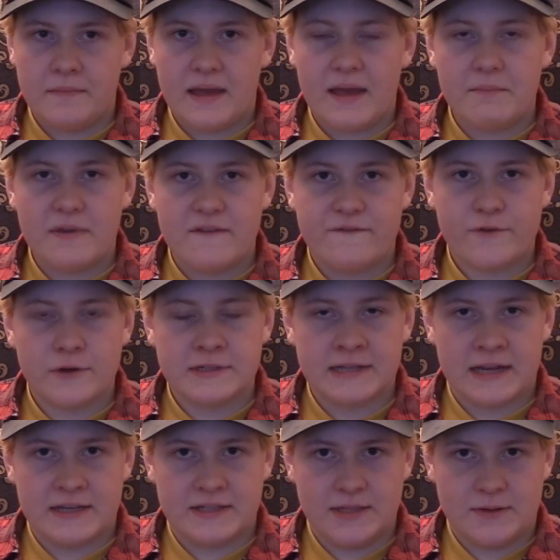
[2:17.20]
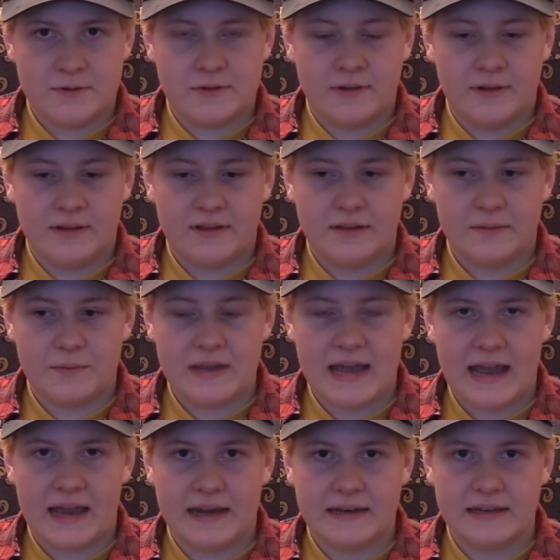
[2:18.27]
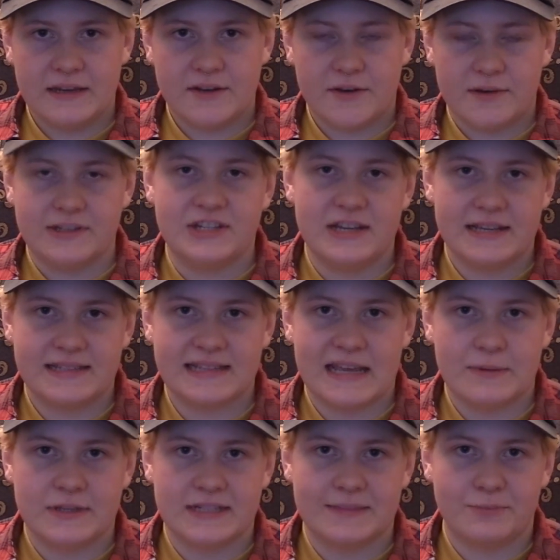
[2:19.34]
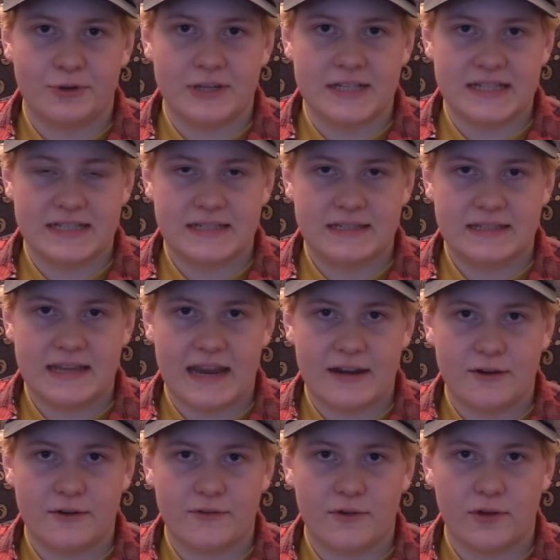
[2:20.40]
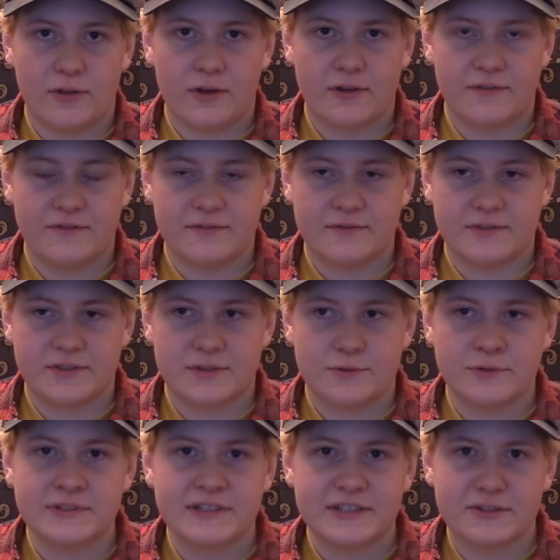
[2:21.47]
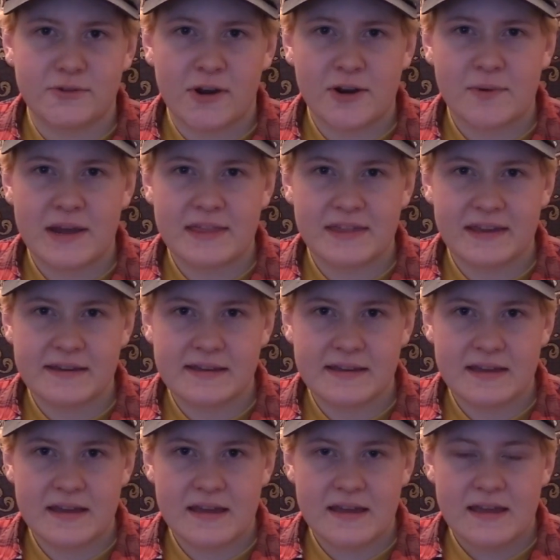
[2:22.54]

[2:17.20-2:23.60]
At my first high school, we had, a GSA, which is pretty standard for a lot of schools in Toronto, I think.